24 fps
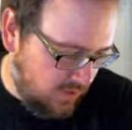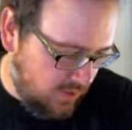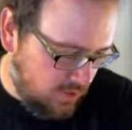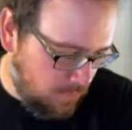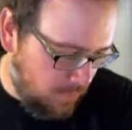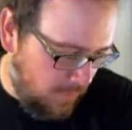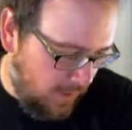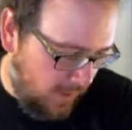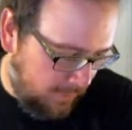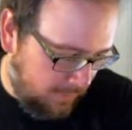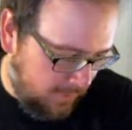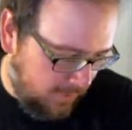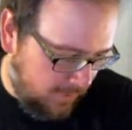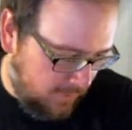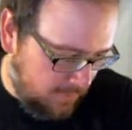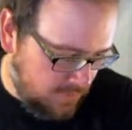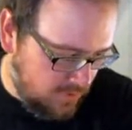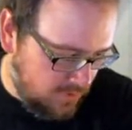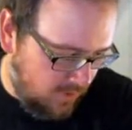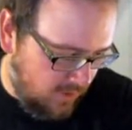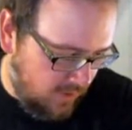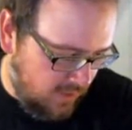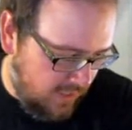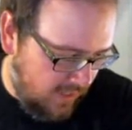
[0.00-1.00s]
just popped up.
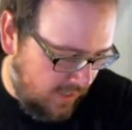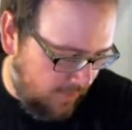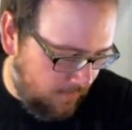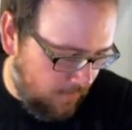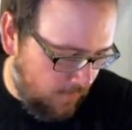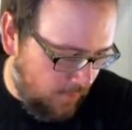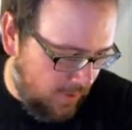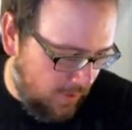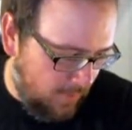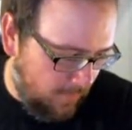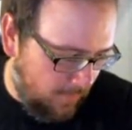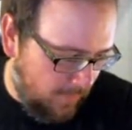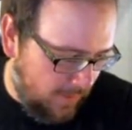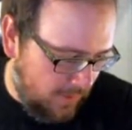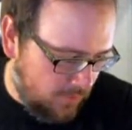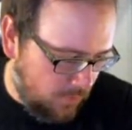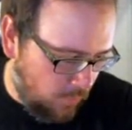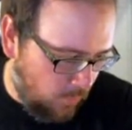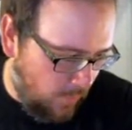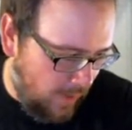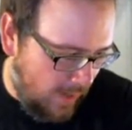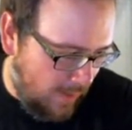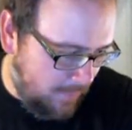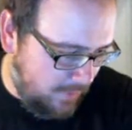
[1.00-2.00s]
Sorry, Dat Void. I'm about to
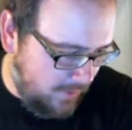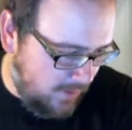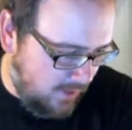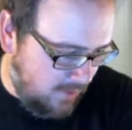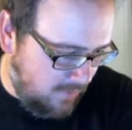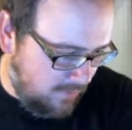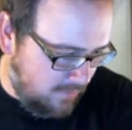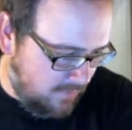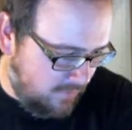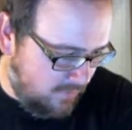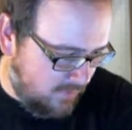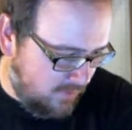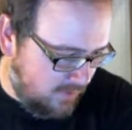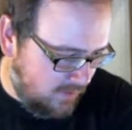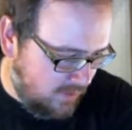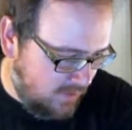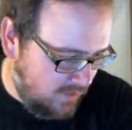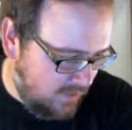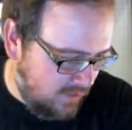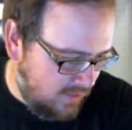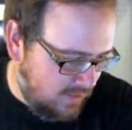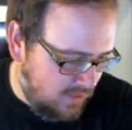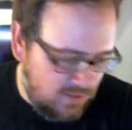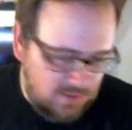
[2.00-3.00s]
wrap it up.
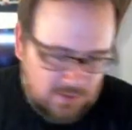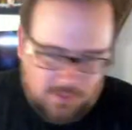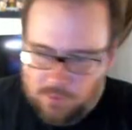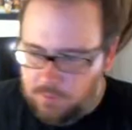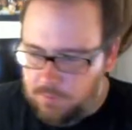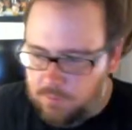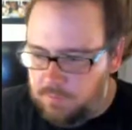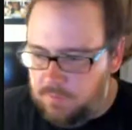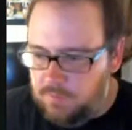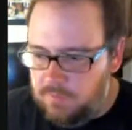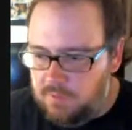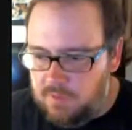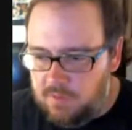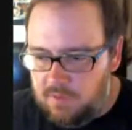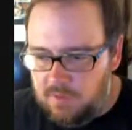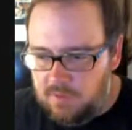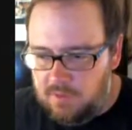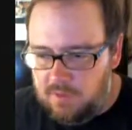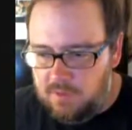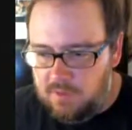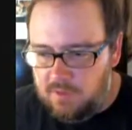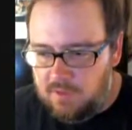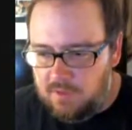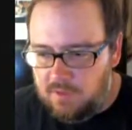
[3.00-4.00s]
Oh,
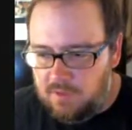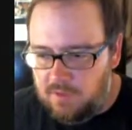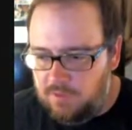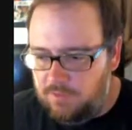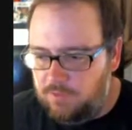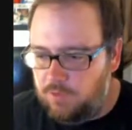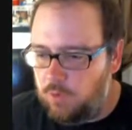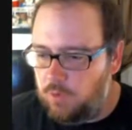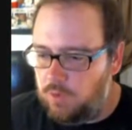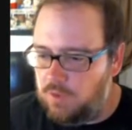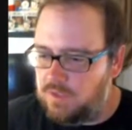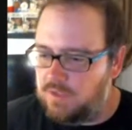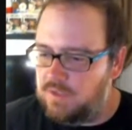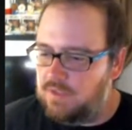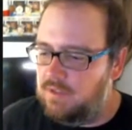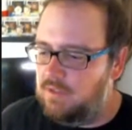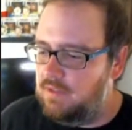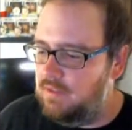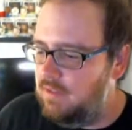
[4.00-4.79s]
of course.